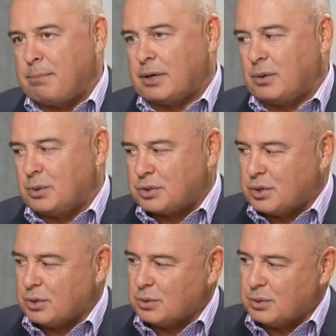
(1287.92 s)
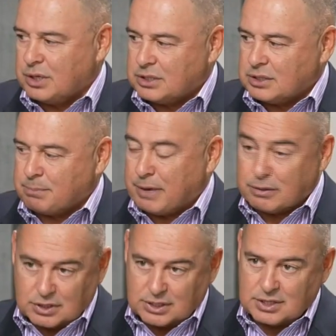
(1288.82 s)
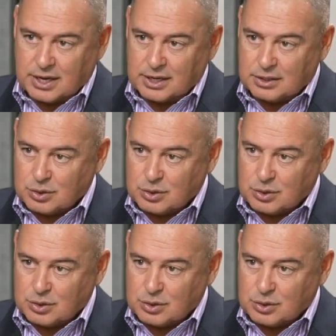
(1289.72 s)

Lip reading: but also it's a mountainous island.